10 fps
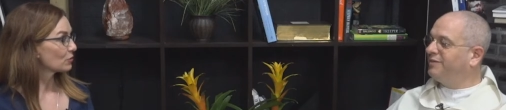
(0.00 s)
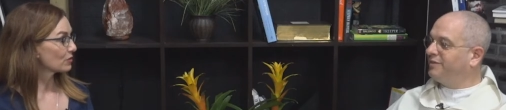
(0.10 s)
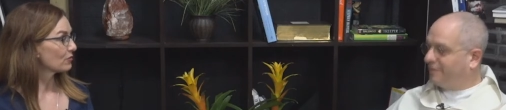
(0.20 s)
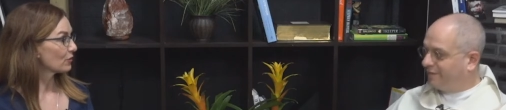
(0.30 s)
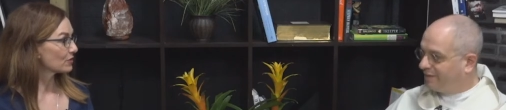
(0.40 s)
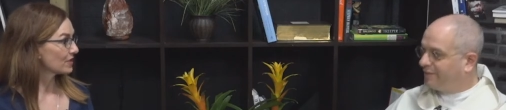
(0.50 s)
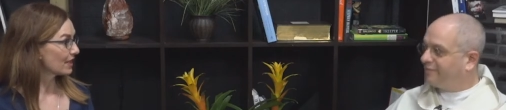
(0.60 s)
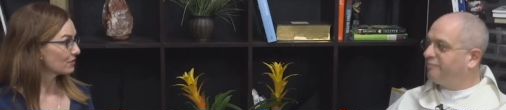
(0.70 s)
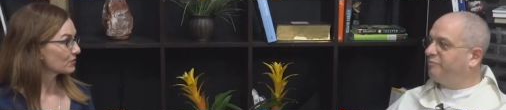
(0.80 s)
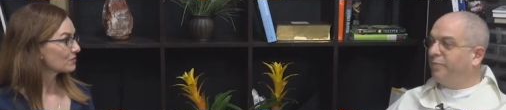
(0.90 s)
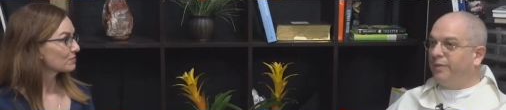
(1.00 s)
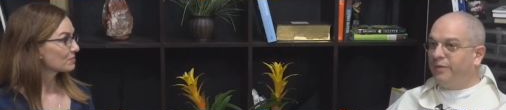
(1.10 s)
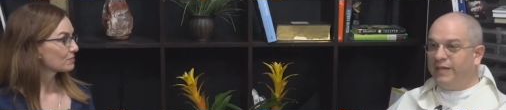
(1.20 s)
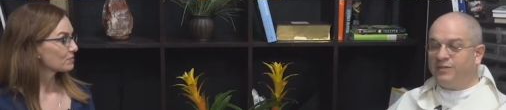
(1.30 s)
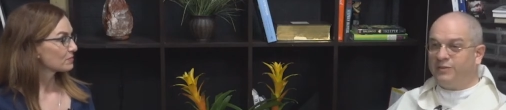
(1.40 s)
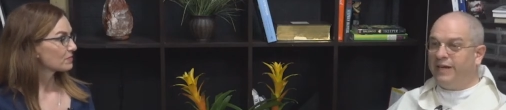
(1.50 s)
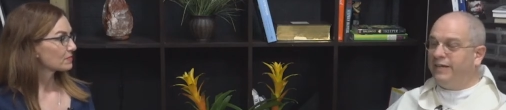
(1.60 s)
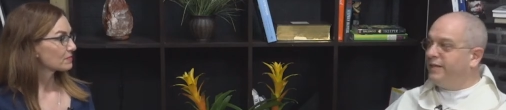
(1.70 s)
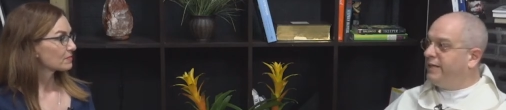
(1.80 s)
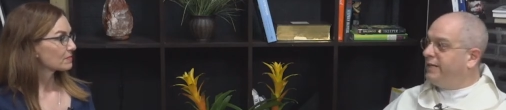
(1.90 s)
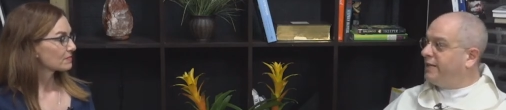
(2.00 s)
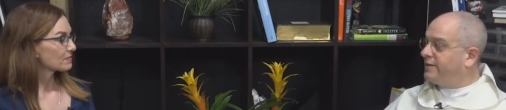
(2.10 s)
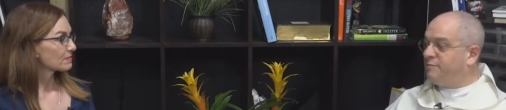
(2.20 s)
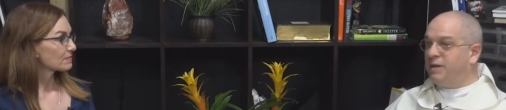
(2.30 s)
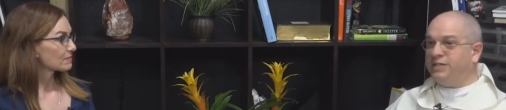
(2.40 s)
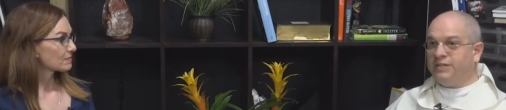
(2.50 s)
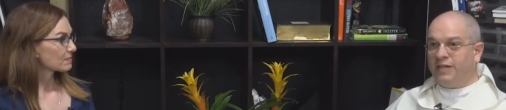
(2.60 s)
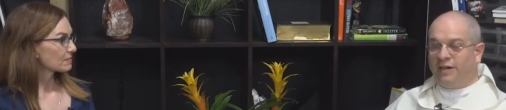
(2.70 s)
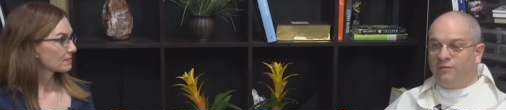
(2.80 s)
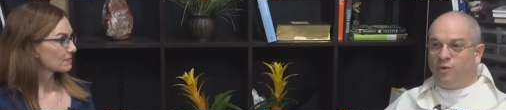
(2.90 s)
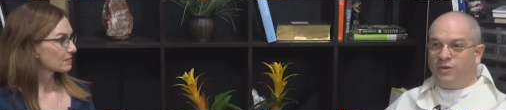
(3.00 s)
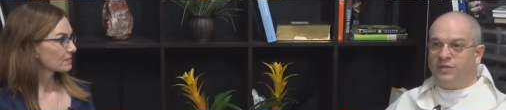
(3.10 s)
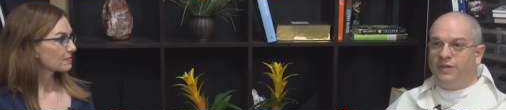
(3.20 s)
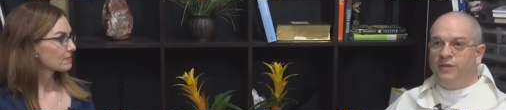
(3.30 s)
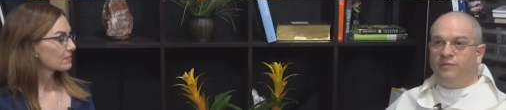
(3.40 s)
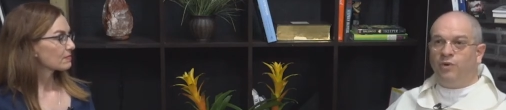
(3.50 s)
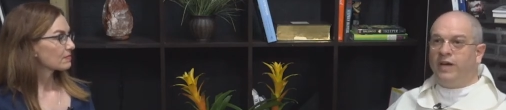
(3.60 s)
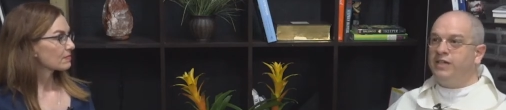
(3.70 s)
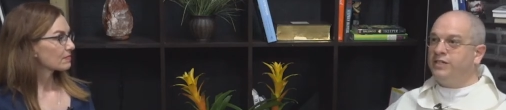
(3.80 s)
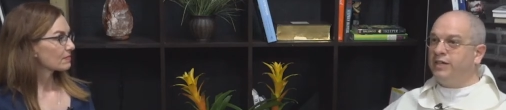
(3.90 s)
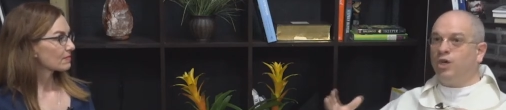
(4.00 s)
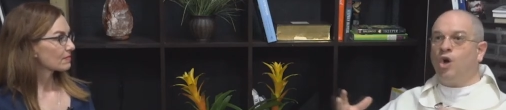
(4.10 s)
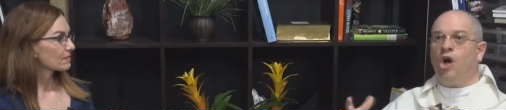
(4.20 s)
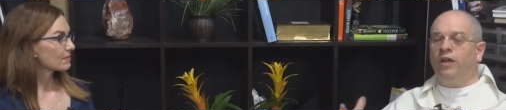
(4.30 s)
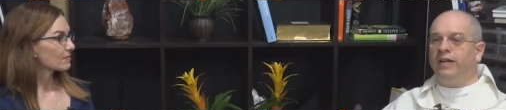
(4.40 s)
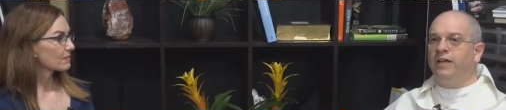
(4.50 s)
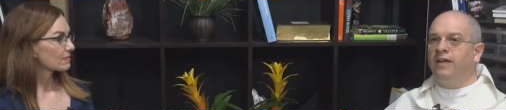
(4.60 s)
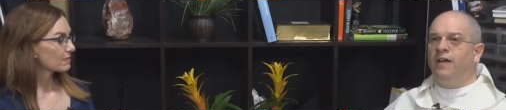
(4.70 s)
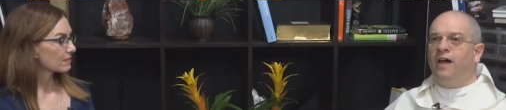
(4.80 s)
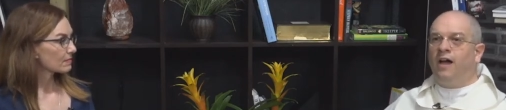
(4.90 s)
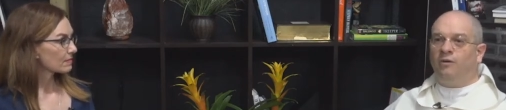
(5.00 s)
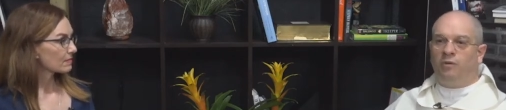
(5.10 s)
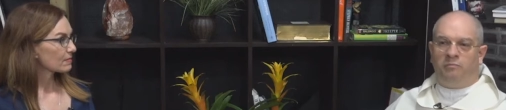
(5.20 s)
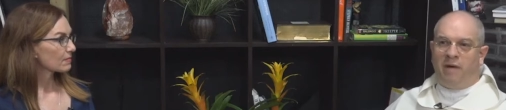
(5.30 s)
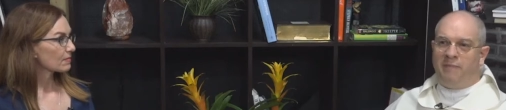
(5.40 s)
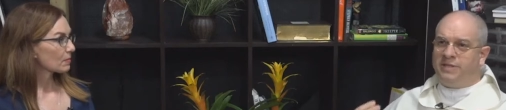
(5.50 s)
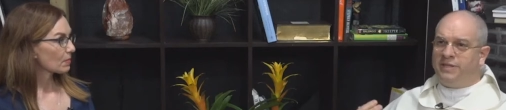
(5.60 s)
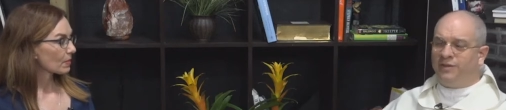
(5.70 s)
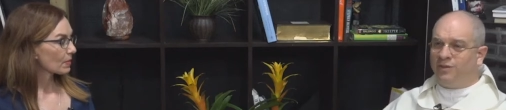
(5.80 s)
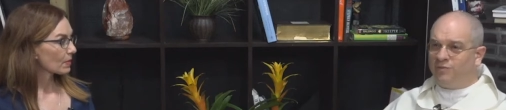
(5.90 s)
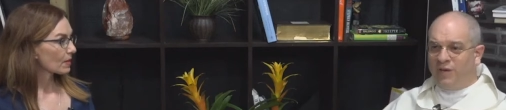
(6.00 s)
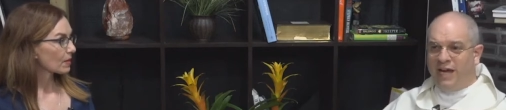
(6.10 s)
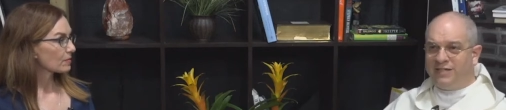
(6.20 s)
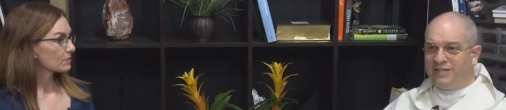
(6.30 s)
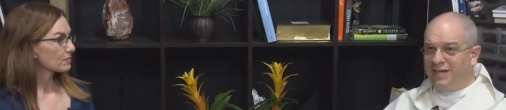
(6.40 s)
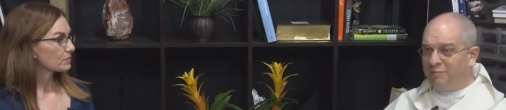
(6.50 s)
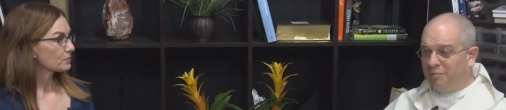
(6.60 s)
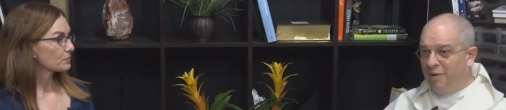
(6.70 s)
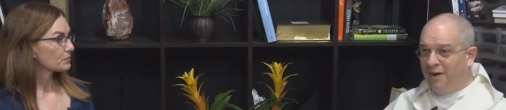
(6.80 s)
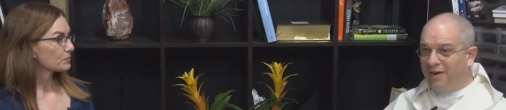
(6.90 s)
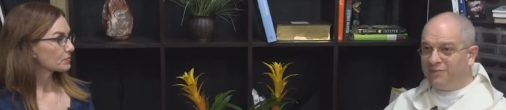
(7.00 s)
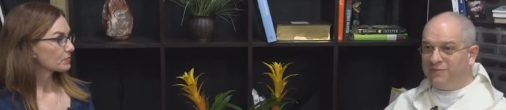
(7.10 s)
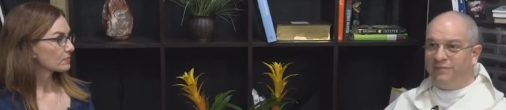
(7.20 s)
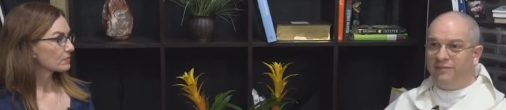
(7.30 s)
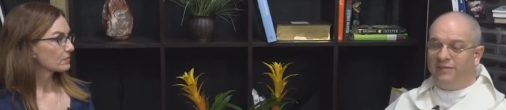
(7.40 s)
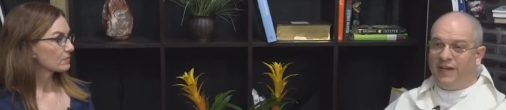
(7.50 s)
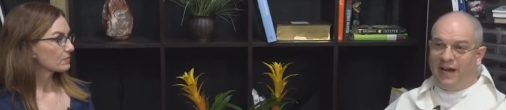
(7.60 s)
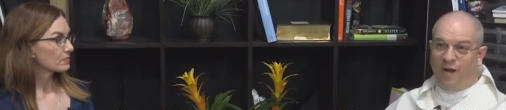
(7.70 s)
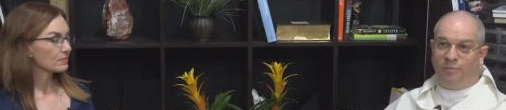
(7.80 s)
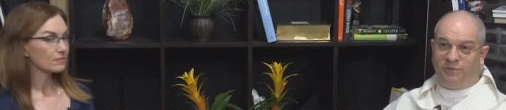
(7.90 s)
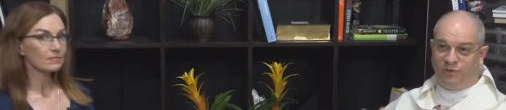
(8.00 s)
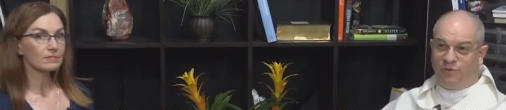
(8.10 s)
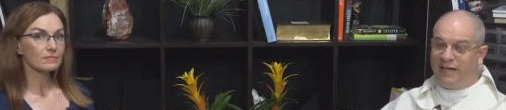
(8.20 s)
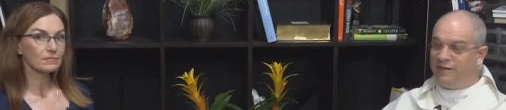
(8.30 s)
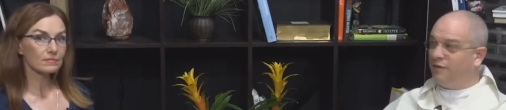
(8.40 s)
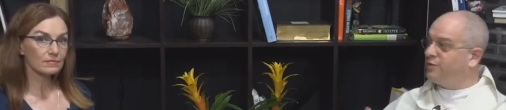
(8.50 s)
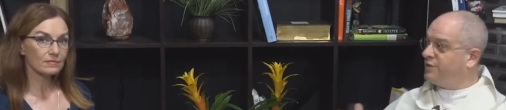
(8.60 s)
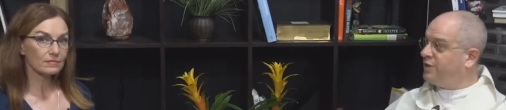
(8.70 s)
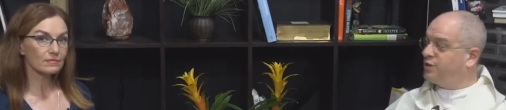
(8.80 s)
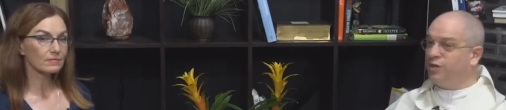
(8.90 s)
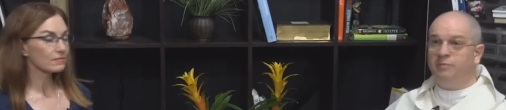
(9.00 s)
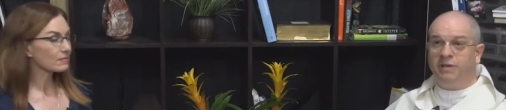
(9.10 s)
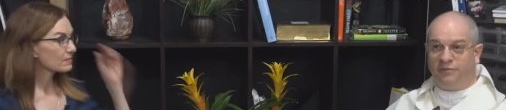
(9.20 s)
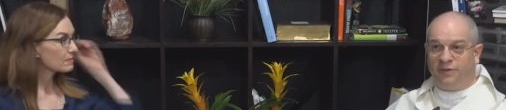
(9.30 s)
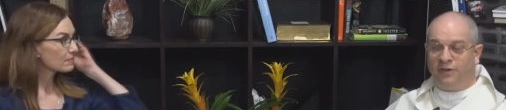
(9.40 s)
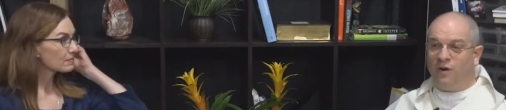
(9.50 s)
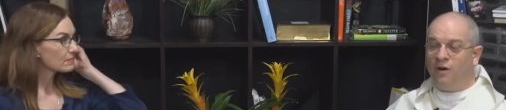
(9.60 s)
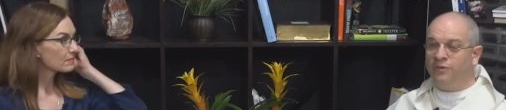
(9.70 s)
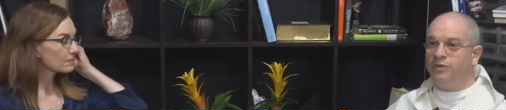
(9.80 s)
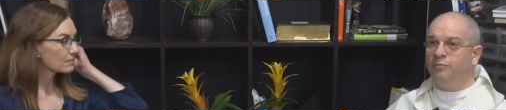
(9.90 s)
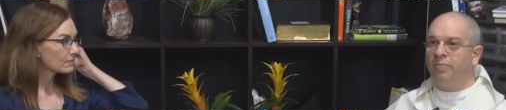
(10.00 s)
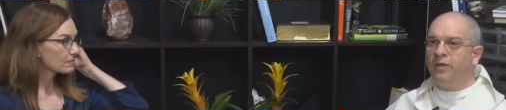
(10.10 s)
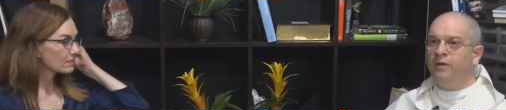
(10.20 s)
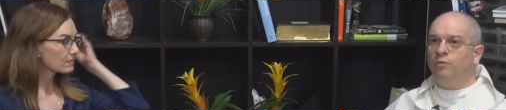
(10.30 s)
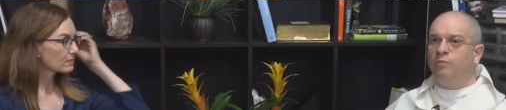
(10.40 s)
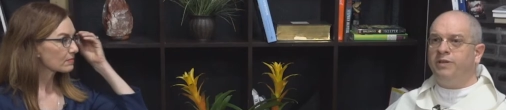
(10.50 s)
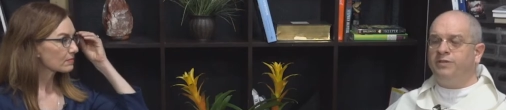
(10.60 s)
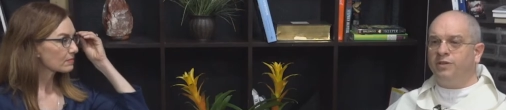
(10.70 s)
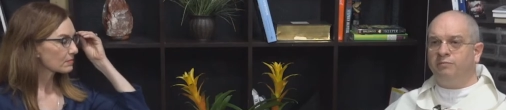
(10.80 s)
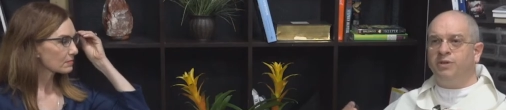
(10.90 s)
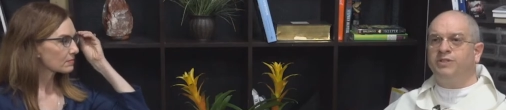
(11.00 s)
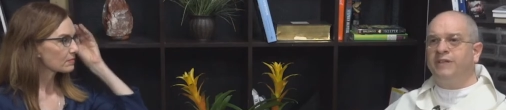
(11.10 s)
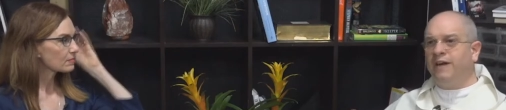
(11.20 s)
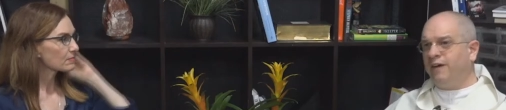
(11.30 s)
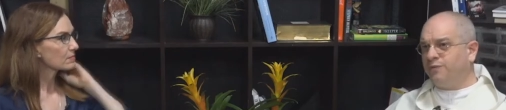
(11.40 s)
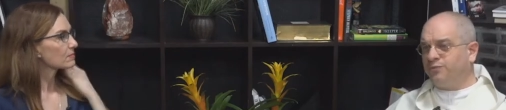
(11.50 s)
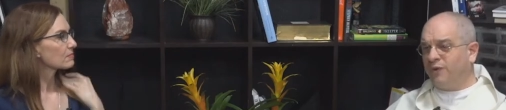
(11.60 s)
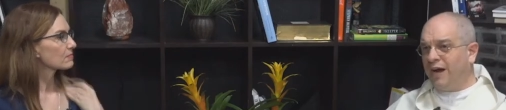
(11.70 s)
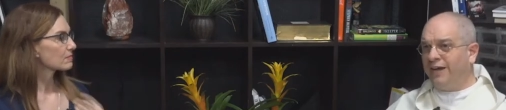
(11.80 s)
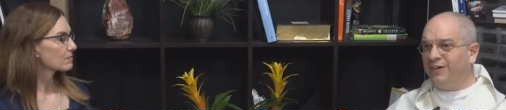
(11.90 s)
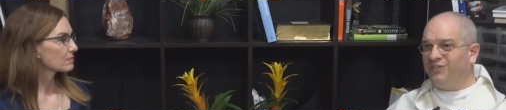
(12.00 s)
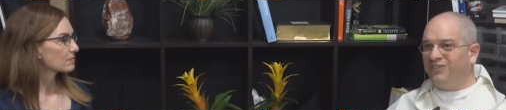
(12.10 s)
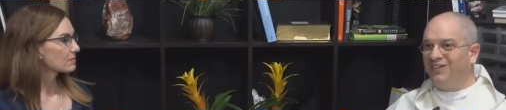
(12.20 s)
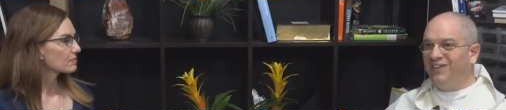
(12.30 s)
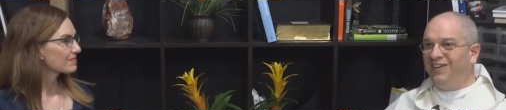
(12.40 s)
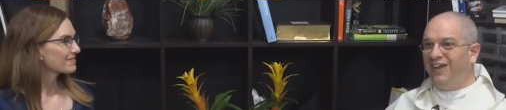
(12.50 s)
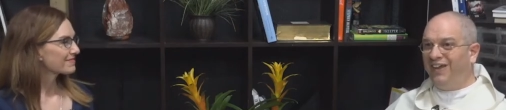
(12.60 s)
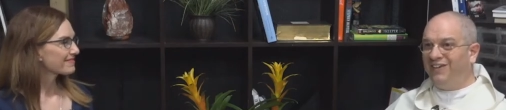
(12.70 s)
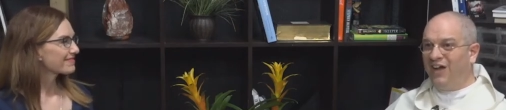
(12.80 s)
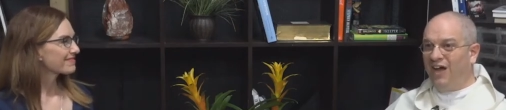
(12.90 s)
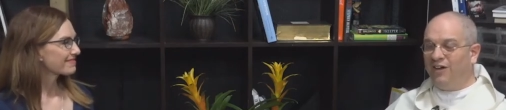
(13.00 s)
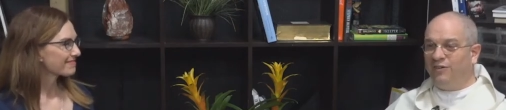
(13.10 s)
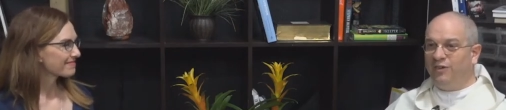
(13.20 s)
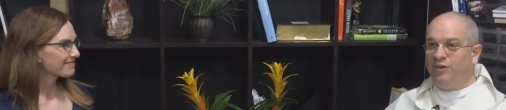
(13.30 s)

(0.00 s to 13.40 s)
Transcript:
Speaker 1: during the first half.
Speaker 2: Well, that's right. As I mentioned, uh, of course, vocation and a calling. Uh, my particular vocation that I'm a part of and that I help to direct others to determine if they're called to would be to the Mercedarian Friars. And uh,